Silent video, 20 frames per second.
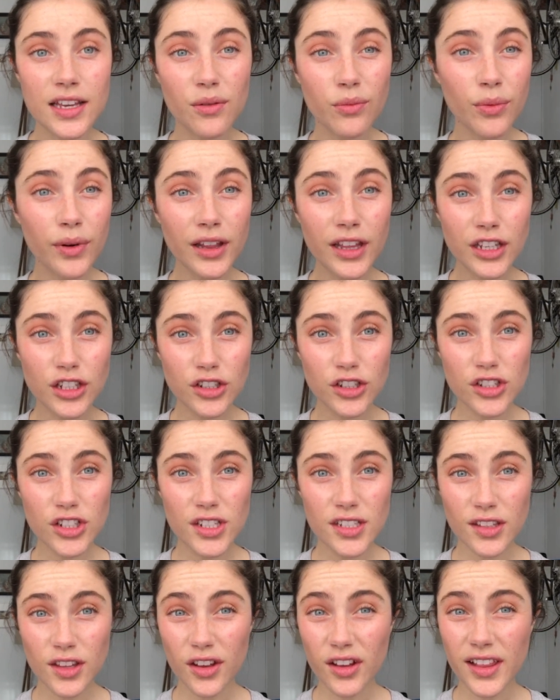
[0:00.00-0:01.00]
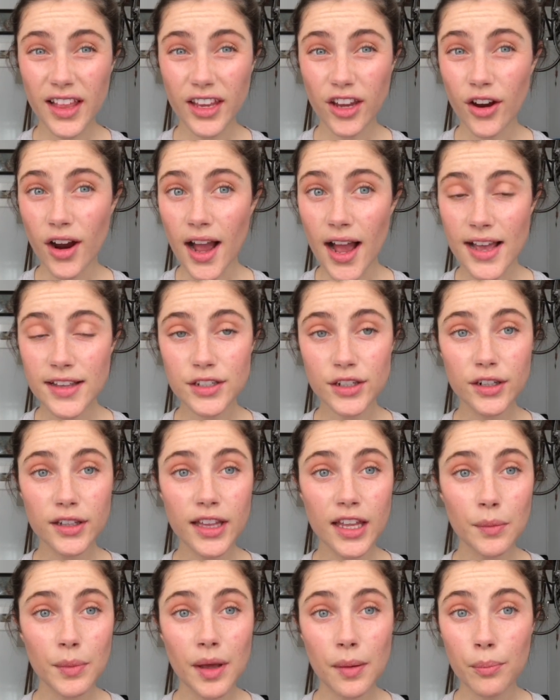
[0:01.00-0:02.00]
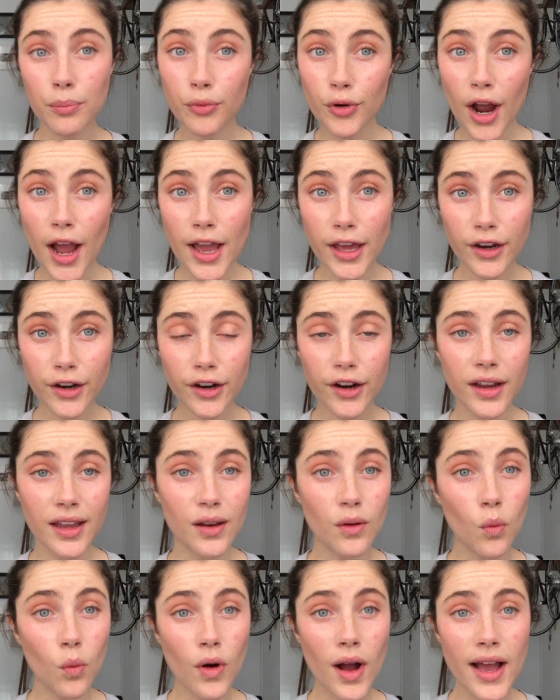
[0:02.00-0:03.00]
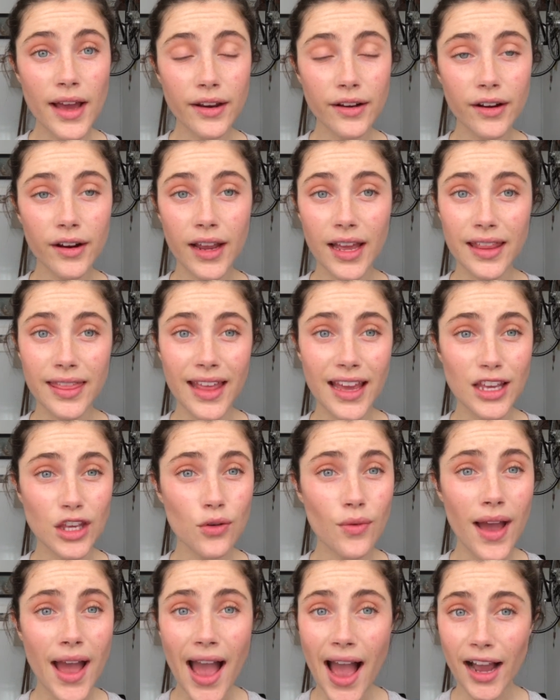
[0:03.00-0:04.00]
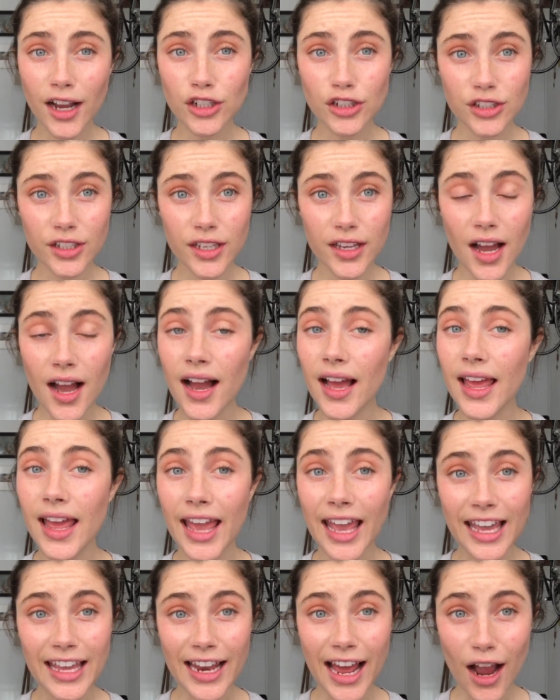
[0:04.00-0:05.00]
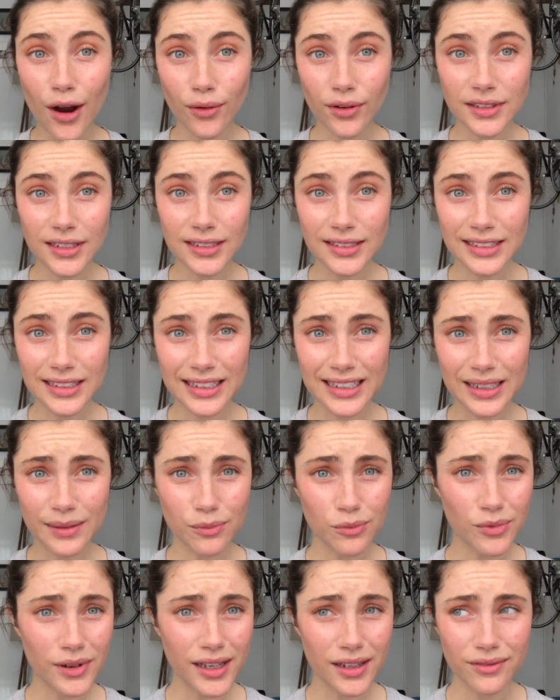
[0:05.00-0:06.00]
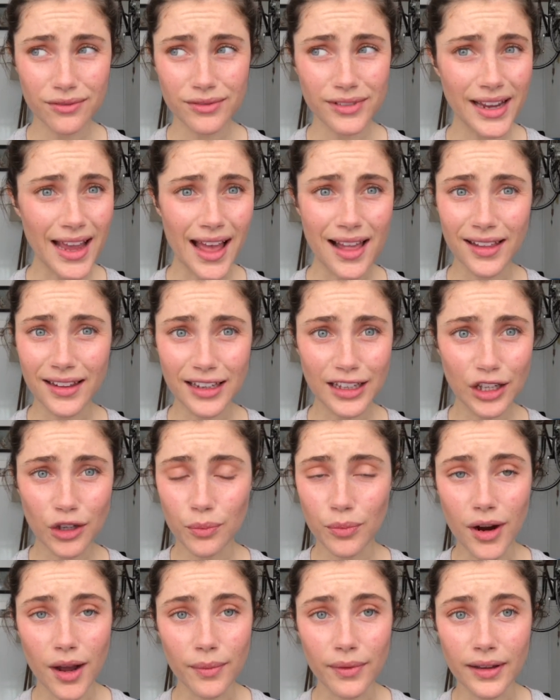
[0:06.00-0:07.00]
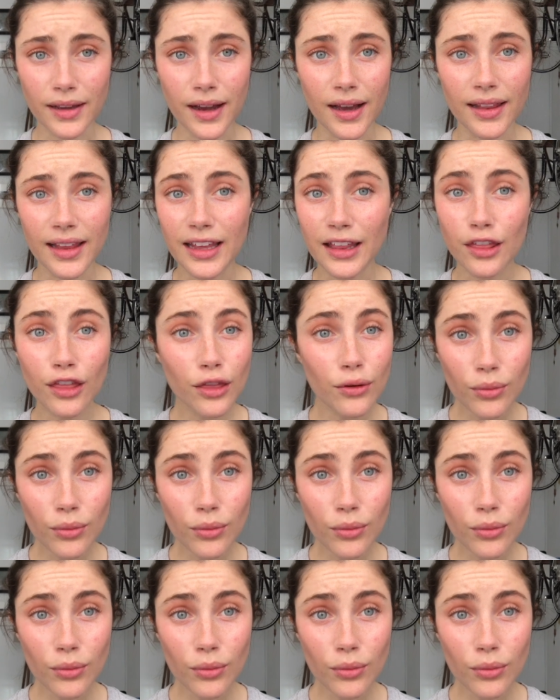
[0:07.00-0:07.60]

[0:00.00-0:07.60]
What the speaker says: It really should just look like your eyes are a little bit brighter and wider and that you actually got 8 hours of sleep when reality you probably got like